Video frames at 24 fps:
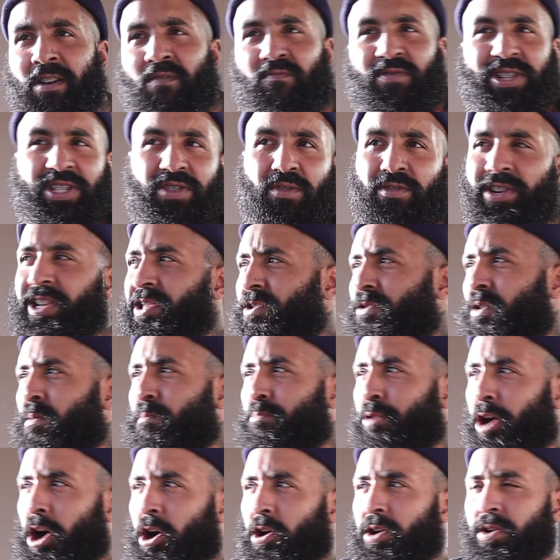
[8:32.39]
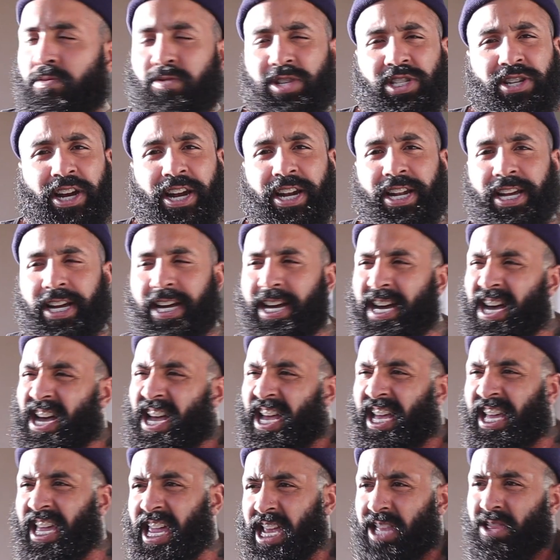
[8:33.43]
we're doing a little bulk. We're trying to
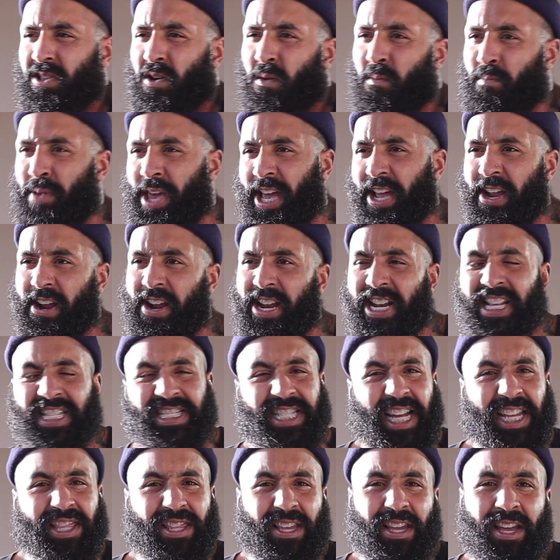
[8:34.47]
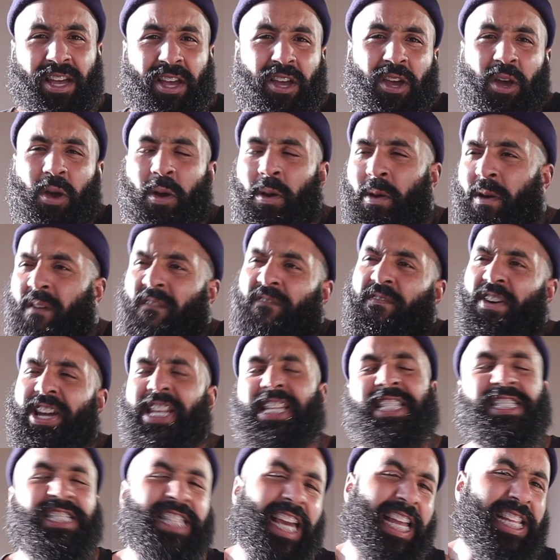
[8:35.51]
get a little bigger, and it's not the
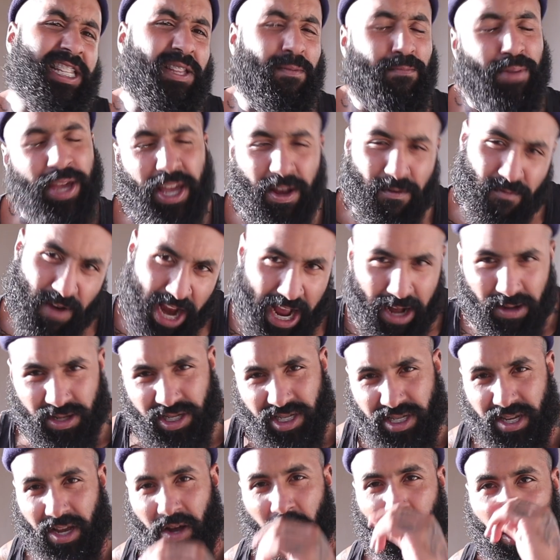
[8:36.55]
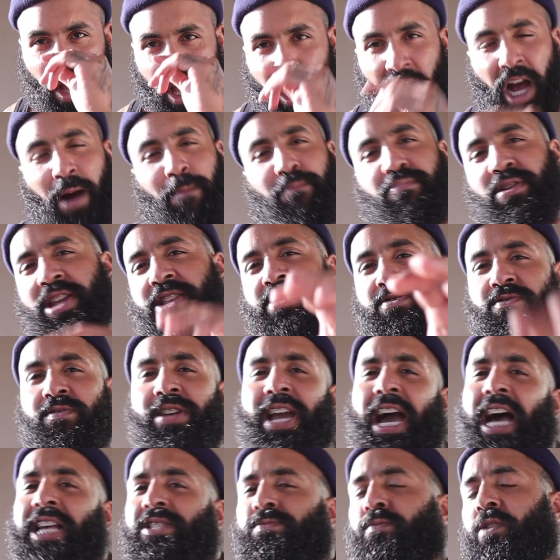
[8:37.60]
funnest thing to be around. So I'm bringing you
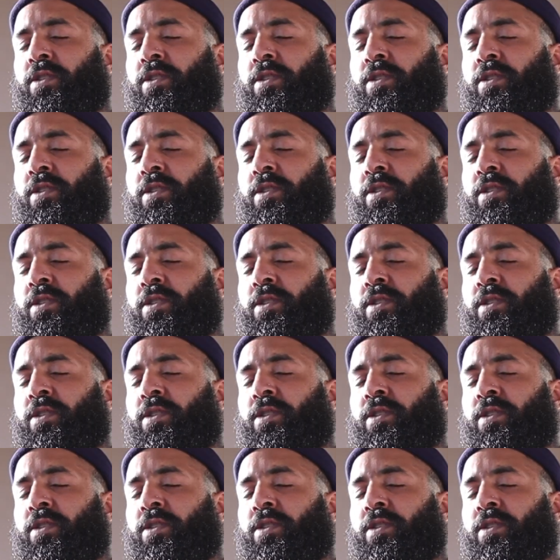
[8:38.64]
guys